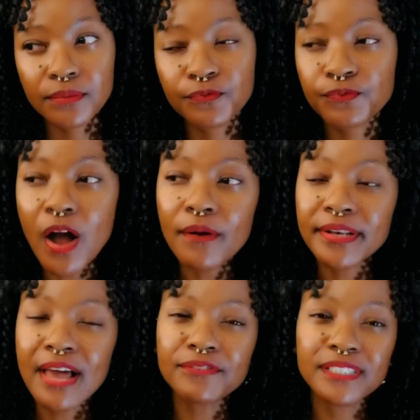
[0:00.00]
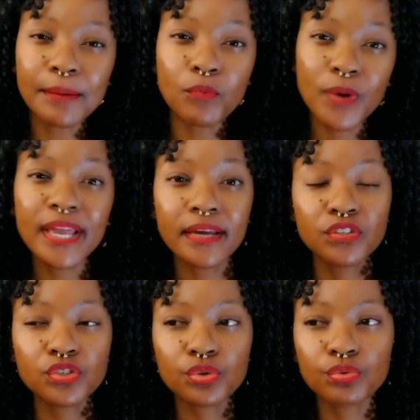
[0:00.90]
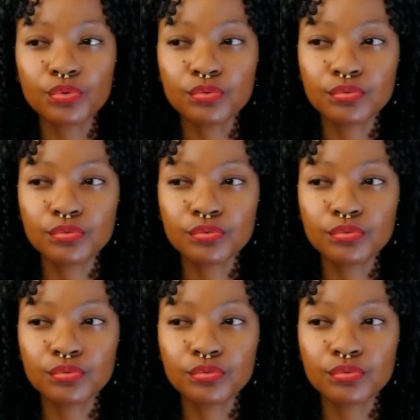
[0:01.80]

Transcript: far enough some way to